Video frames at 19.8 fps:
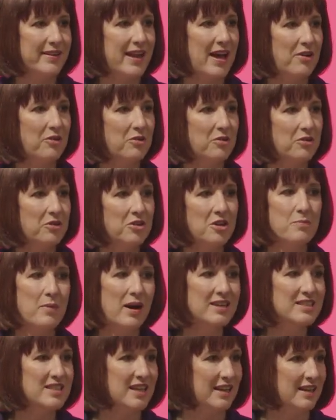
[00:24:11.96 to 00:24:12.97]
Now, you
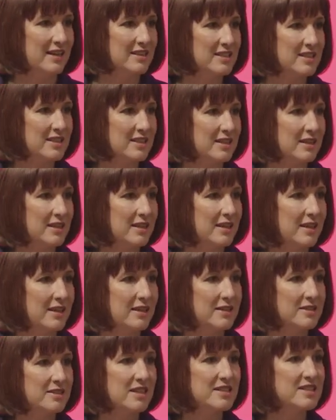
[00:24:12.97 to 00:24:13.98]
might ask,
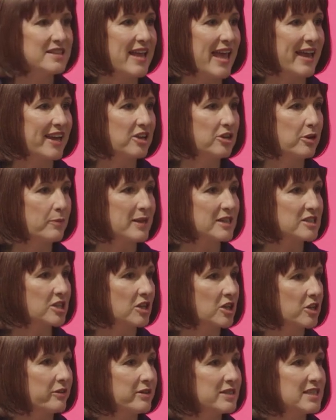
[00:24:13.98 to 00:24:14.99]
doesn't economic
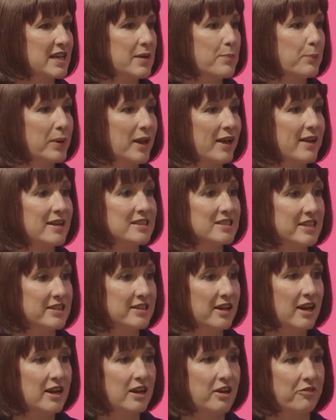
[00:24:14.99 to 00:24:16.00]
security imply a
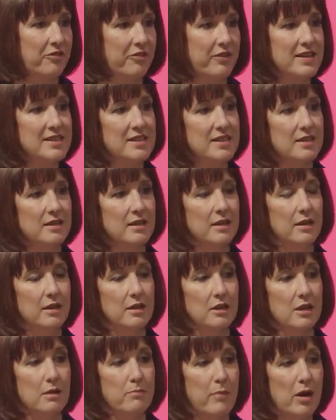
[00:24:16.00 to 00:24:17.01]
denial of risk,
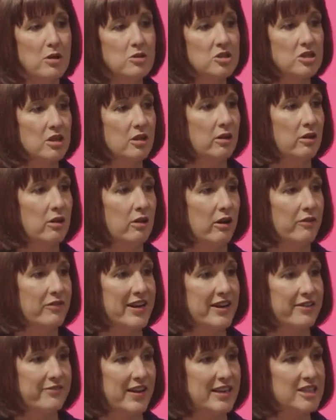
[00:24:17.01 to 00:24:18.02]
the motor of
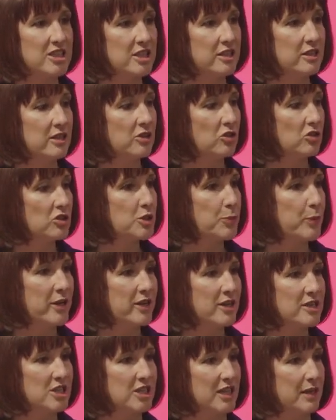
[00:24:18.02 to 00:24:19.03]
innovation and
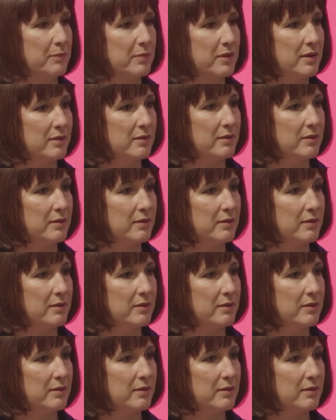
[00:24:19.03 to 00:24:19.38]
entrepreneurship?